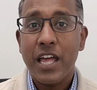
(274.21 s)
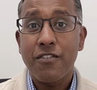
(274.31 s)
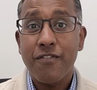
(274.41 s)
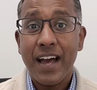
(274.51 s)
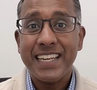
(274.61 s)
In
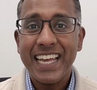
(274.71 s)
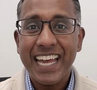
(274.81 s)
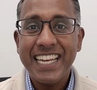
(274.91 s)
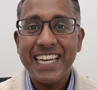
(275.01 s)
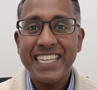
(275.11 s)
fact,
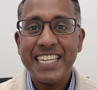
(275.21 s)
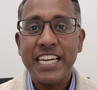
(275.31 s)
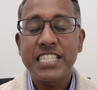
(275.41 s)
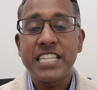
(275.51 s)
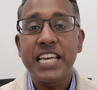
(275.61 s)
it
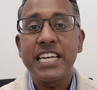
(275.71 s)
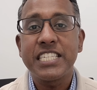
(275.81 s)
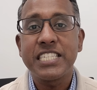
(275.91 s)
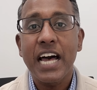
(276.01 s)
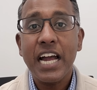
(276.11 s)
contains the
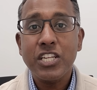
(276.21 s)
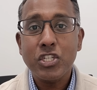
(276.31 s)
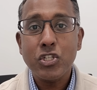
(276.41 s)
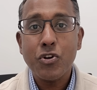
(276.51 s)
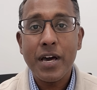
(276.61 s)
exact
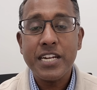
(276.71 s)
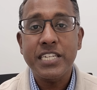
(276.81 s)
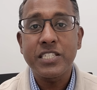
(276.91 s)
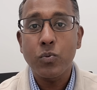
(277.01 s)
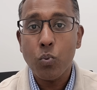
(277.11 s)

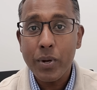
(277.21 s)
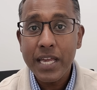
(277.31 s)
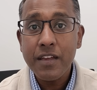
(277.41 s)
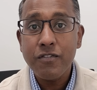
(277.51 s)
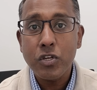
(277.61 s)
strategies
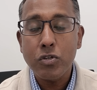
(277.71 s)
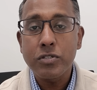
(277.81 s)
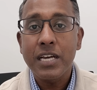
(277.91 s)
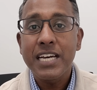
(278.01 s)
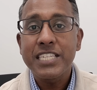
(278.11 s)
we've
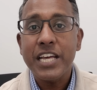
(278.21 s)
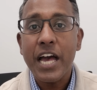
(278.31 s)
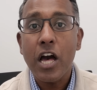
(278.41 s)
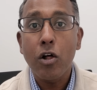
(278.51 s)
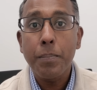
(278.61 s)
used to
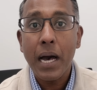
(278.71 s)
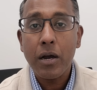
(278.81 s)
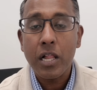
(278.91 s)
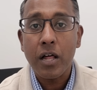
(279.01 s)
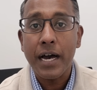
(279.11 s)
help our
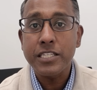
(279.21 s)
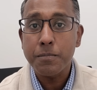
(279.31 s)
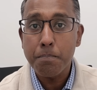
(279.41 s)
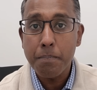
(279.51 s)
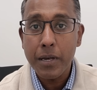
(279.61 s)
clients
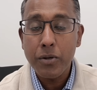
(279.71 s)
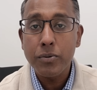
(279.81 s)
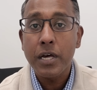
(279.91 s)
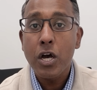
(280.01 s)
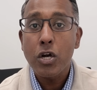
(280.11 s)

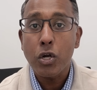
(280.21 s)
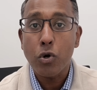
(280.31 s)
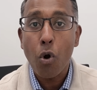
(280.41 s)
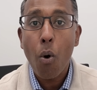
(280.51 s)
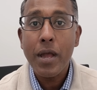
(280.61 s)
build
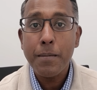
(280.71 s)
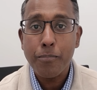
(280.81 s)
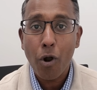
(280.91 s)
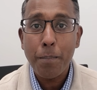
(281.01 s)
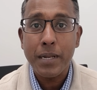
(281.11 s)
growing
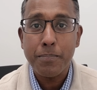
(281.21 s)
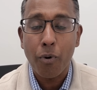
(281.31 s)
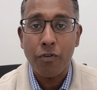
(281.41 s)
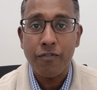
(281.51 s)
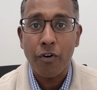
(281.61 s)
property
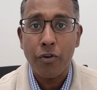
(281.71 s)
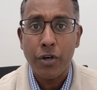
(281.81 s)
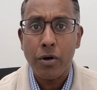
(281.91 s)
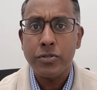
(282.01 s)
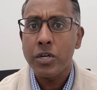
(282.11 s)

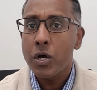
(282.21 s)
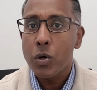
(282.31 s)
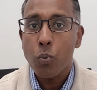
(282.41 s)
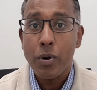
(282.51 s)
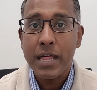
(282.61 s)
portfolios
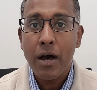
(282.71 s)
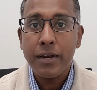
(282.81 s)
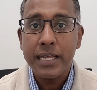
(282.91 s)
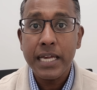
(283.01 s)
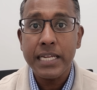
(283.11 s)
without
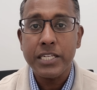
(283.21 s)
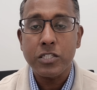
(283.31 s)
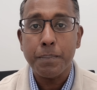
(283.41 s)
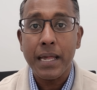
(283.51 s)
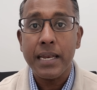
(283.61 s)
needing to
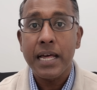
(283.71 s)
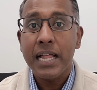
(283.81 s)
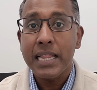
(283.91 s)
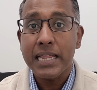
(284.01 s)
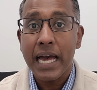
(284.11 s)
spend
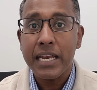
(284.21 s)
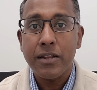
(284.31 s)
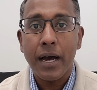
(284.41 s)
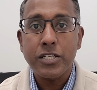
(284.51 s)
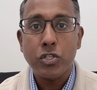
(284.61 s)
late
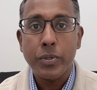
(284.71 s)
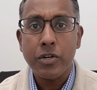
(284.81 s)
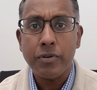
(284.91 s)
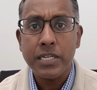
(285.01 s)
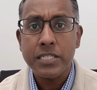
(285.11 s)
nights
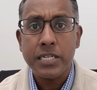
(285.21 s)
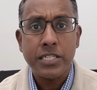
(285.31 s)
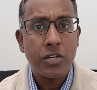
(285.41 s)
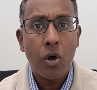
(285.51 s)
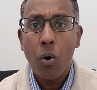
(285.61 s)
doing
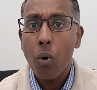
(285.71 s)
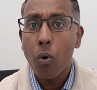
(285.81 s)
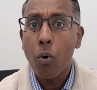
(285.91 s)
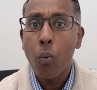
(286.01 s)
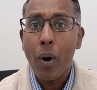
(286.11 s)
research
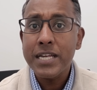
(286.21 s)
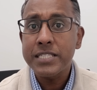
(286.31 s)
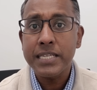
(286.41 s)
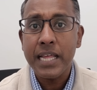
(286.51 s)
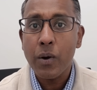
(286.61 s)
all
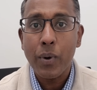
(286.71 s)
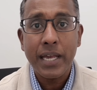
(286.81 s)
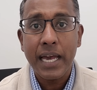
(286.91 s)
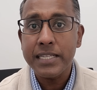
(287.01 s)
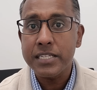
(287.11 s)
wasting their
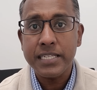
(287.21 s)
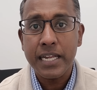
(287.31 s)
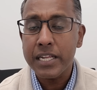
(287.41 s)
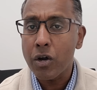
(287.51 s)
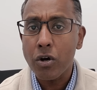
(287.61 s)
weekends
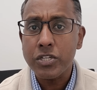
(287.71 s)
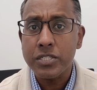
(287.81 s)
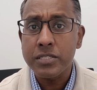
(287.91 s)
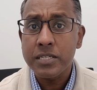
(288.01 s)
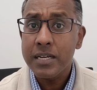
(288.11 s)
attending
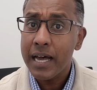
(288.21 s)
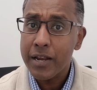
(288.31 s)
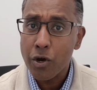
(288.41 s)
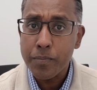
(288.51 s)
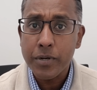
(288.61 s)
auctions
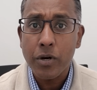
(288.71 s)
and open